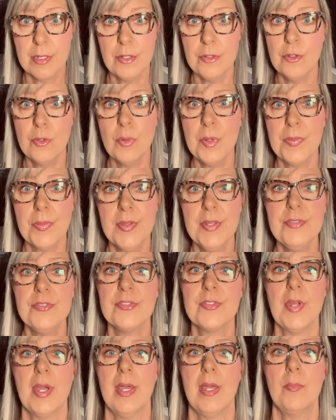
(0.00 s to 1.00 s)
to do it
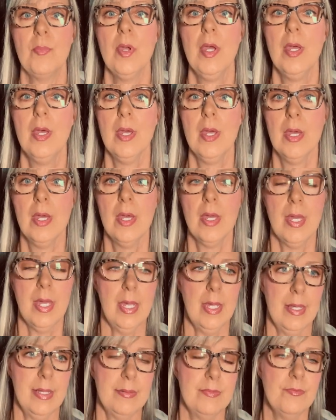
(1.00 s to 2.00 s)
this time,
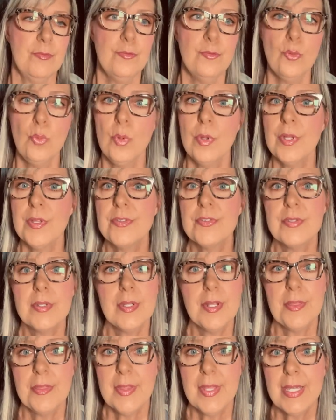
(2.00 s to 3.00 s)
and fool us
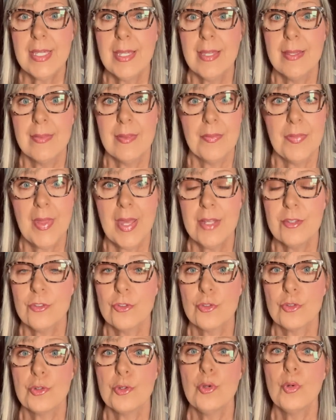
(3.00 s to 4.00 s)
into thinking that that's
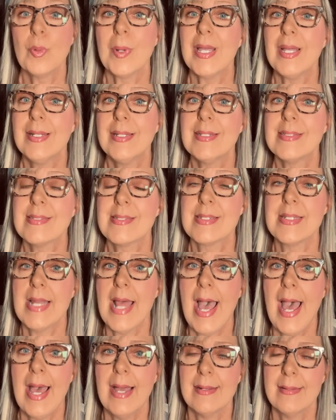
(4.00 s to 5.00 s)
true, and it's
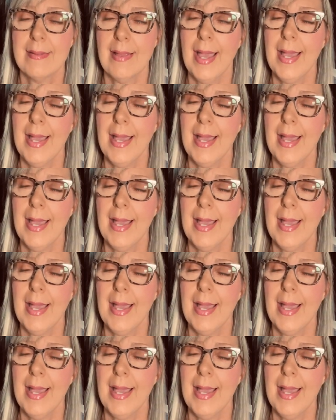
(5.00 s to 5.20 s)
not.